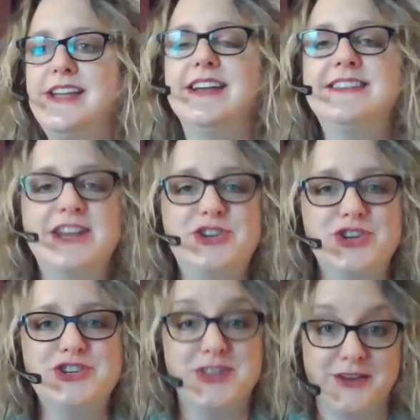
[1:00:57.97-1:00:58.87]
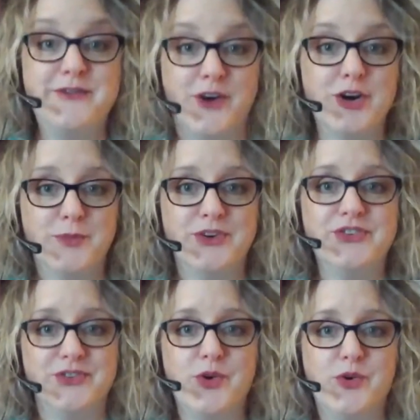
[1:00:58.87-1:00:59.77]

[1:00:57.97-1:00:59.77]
attention to the farmers, local